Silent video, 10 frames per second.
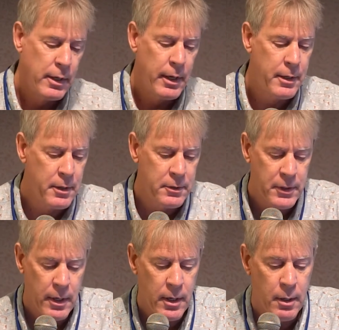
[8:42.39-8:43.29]
And here's
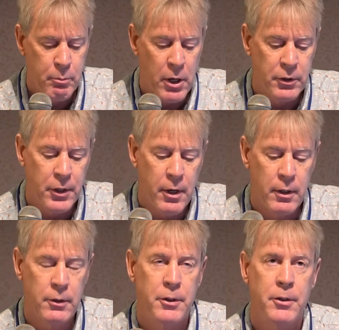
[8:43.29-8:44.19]
a bar
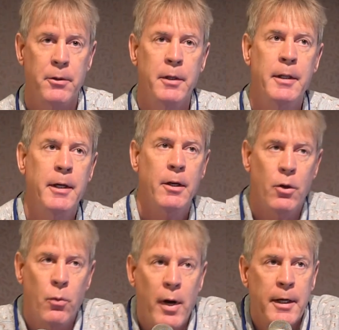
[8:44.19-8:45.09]
chart showing that
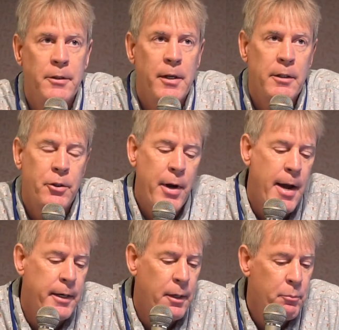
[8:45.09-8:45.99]
Hawaii is on
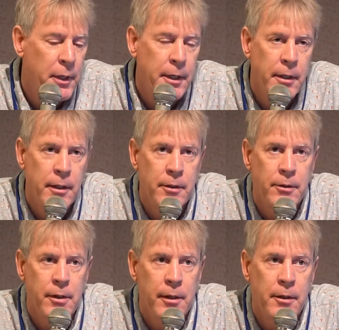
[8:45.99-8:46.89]
track at meeting
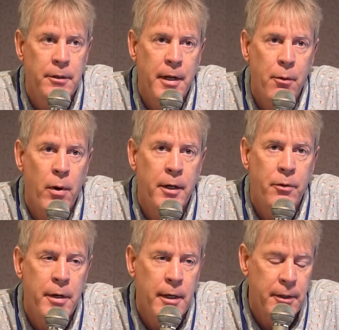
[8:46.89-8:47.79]
its statewide
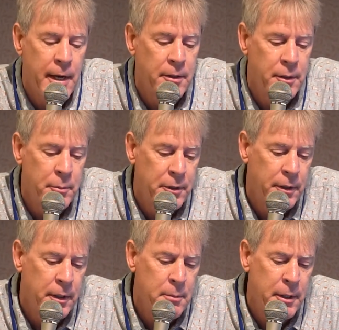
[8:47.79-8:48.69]
greenhouse gas
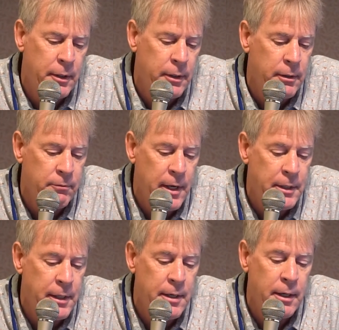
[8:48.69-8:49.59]
emission limit of
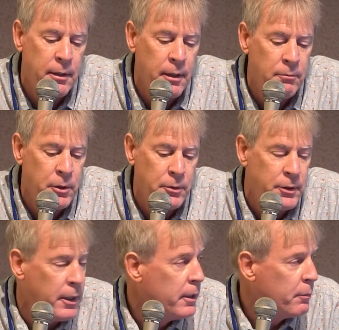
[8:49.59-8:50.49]
1990
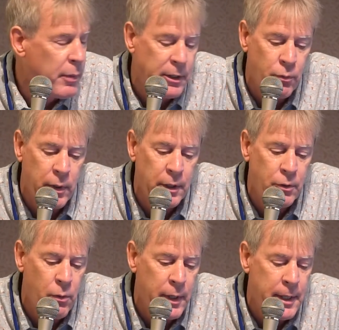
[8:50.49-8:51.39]
levels by
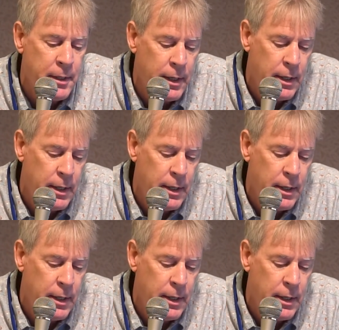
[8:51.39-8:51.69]
2020.